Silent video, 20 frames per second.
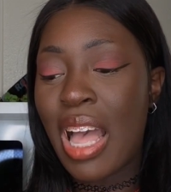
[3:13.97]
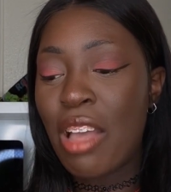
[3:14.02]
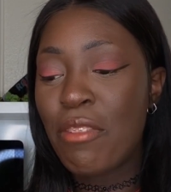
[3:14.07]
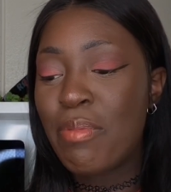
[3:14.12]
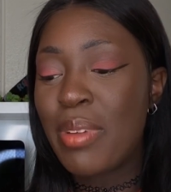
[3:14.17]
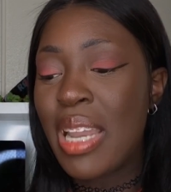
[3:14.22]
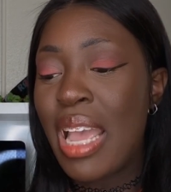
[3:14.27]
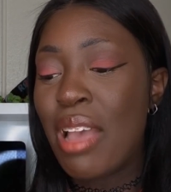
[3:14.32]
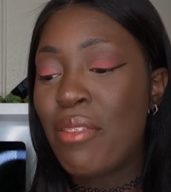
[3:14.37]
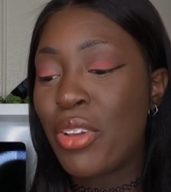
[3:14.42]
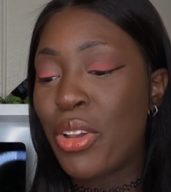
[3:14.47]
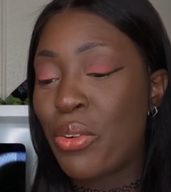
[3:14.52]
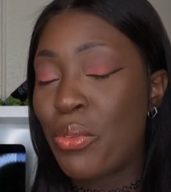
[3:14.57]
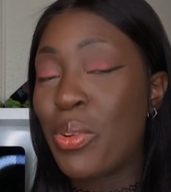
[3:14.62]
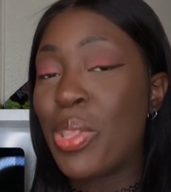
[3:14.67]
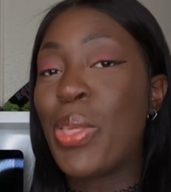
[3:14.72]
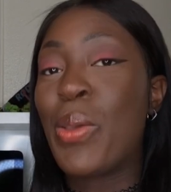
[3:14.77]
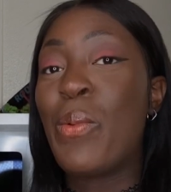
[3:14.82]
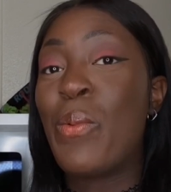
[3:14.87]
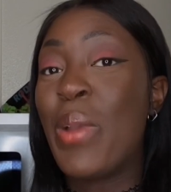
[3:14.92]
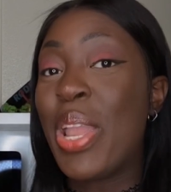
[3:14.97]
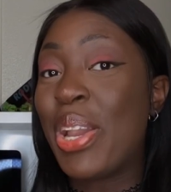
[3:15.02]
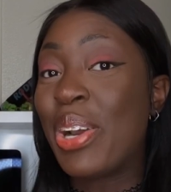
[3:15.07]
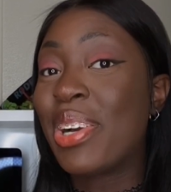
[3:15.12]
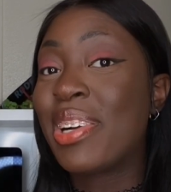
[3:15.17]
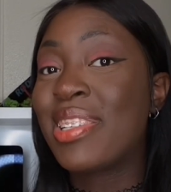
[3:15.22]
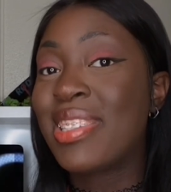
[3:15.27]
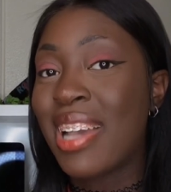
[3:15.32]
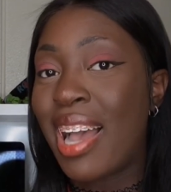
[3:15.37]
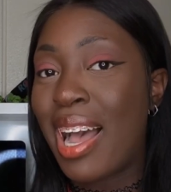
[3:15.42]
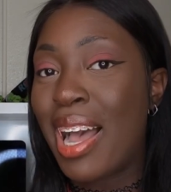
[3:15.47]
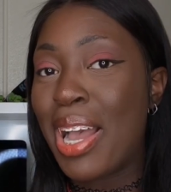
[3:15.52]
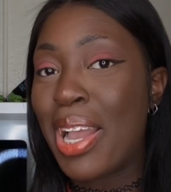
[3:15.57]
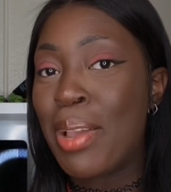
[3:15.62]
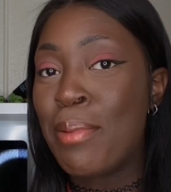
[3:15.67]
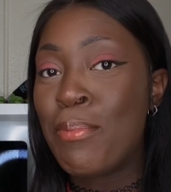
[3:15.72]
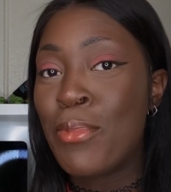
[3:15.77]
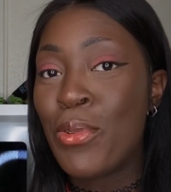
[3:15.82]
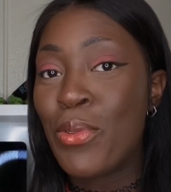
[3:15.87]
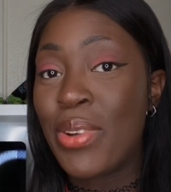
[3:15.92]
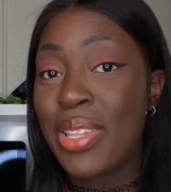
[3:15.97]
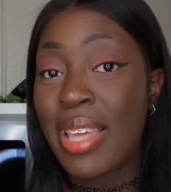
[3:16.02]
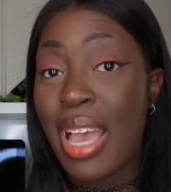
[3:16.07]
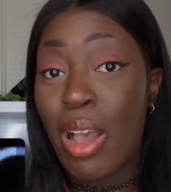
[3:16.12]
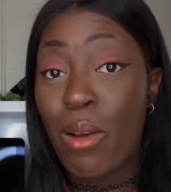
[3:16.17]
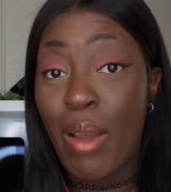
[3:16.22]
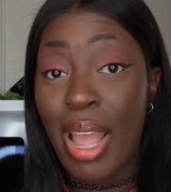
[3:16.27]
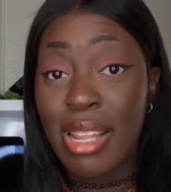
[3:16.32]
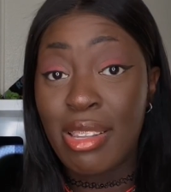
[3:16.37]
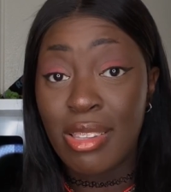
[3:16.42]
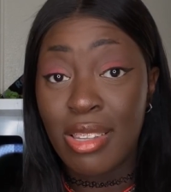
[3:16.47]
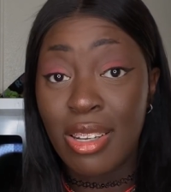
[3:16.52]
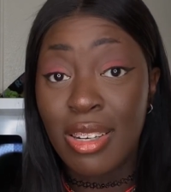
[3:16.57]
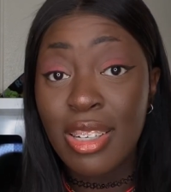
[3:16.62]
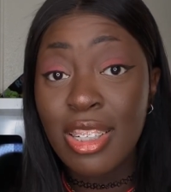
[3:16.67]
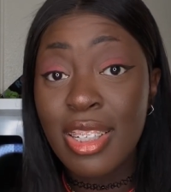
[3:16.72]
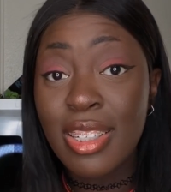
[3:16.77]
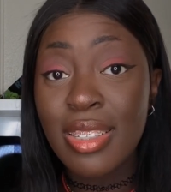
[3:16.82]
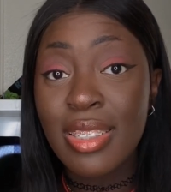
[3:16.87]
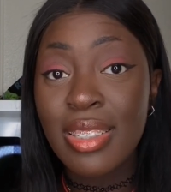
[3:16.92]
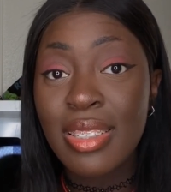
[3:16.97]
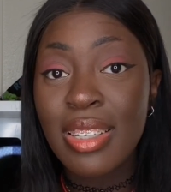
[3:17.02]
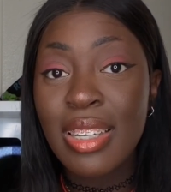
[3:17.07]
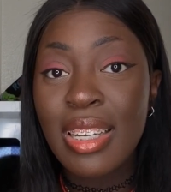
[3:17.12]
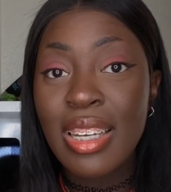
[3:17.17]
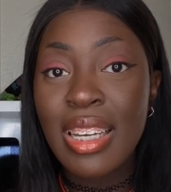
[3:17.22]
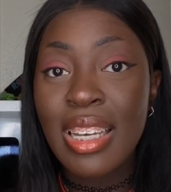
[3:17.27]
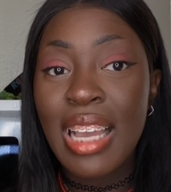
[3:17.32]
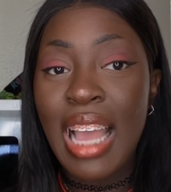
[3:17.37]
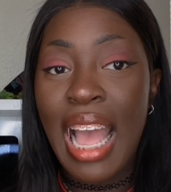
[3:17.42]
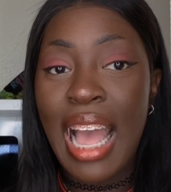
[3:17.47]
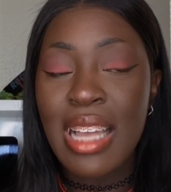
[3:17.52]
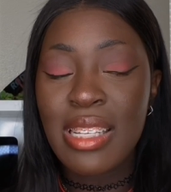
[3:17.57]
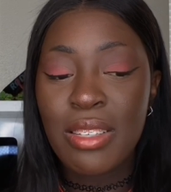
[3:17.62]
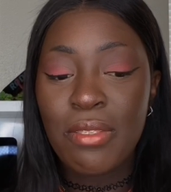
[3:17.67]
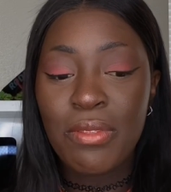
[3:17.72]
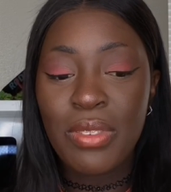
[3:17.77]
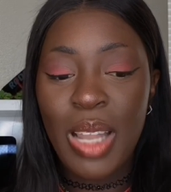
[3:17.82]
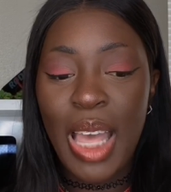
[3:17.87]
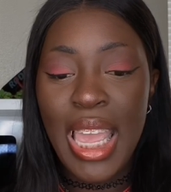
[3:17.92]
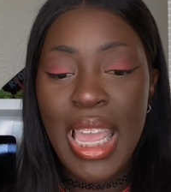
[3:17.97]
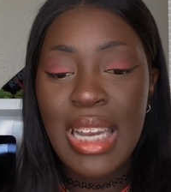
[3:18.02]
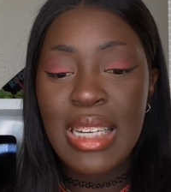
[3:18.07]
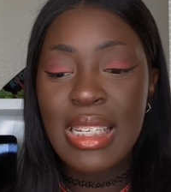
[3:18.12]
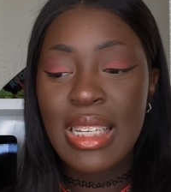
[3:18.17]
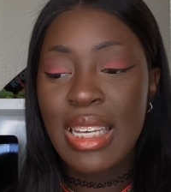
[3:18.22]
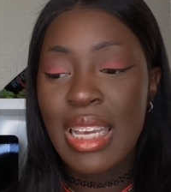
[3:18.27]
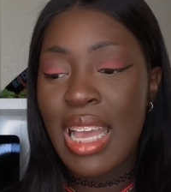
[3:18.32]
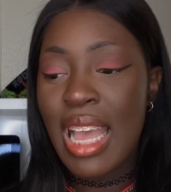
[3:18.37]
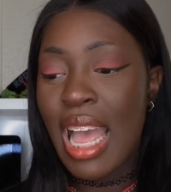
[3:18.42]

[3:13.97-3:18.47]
been having a really weird time with how I look as of late,